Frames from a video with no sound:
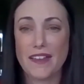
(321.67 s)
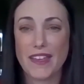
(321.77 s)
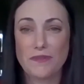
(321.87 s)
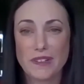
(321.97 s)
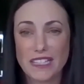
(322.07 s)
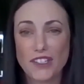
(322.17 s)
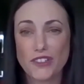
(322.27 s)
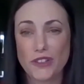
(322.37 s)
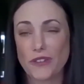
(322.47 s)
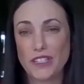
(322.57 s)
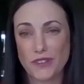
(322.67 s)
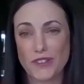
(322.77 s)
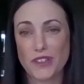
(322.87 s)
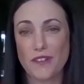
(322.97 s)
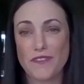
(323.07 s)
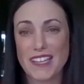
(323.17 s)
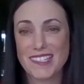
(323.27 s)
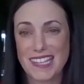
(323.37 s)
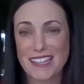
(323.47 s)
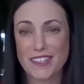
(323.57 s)
they really should only do so if they
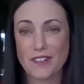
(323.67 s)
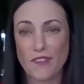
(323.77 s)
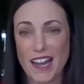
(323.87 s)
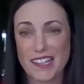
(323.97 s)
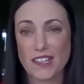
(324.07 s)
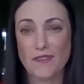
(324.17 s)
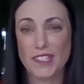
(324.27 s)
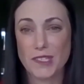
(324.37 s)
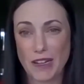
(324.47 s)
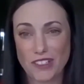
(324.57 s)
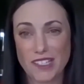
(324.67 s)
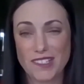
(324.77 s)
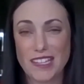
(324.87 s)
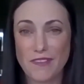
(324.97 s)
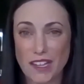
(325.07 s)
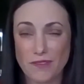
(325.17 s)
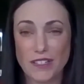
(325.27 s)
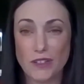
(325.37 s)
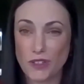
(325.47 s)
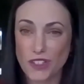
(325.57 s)
seek the advice of a specialist in veterinary
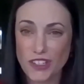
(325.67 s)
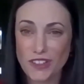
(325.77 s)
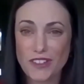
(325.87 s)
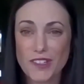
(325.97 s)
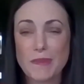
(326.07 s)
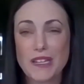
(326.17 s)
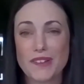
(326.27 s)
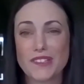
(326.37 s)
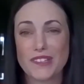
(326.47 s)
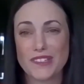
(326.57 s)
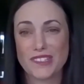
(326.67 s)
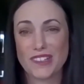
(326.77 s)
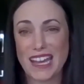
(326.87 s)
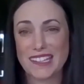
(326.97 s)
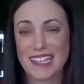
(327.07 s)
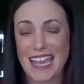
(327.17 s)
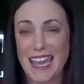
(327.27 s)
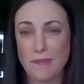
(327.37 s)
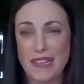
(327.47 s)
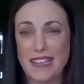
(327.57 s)
nutrition, just because those diets
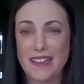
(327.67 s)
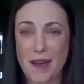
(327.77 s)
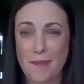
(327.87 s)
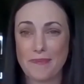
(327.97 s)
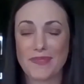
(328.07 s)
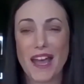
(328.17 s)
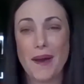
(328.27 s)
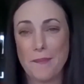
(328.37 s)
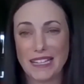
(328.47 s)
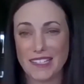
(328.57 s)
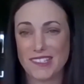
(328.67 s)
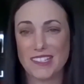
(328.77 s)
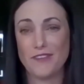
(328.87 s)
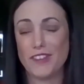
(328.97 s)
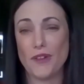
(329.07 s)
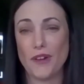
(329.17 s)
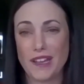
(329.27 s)
can be unbalanced if you're not